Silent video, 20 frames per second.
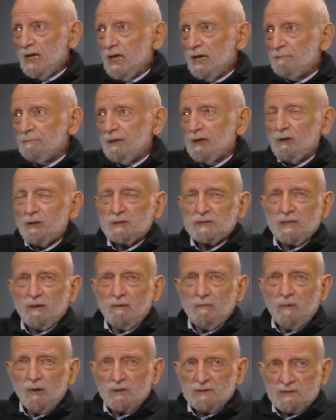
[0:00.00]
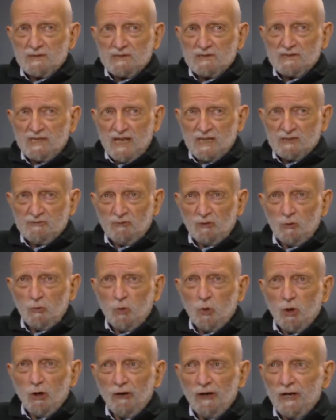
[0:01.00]
because they were more successful
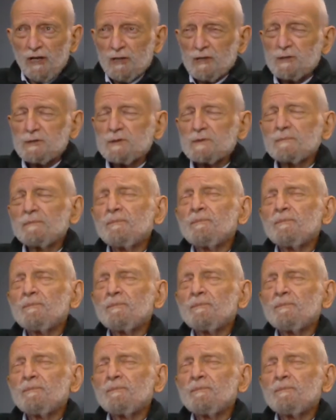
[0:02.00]
warriors.